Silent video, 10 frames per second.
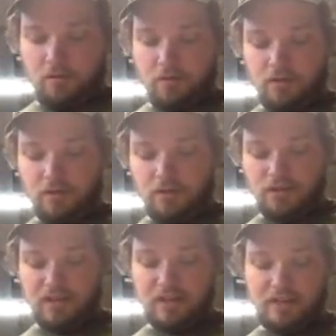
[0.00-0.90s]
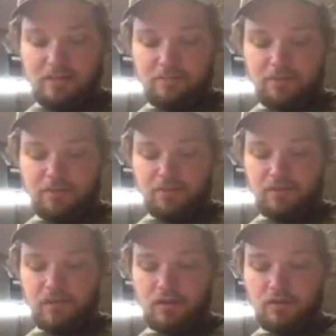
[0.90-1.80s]
But you just set it up on your
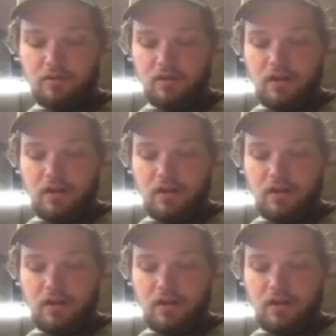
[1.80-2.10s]
saw